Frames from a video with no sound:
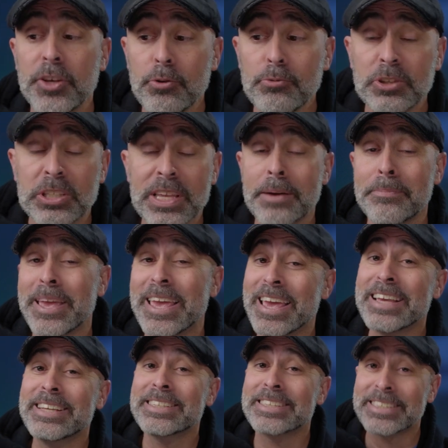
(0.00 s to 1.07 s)
used them
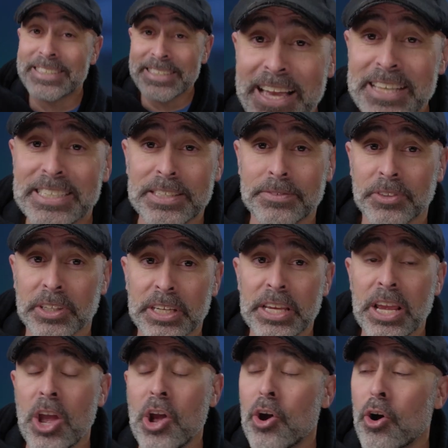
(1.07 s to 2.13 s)

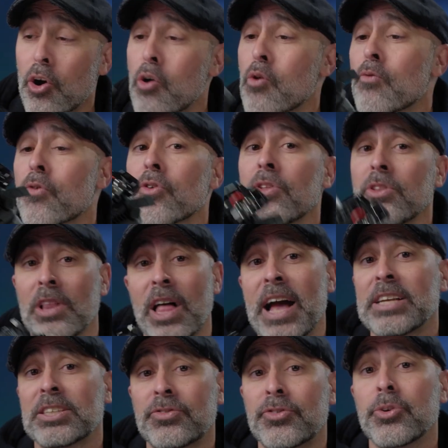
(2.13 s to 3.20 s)
extensively over the
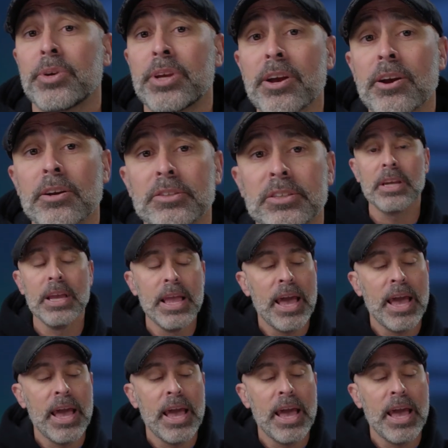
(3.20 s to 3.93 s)
last few years.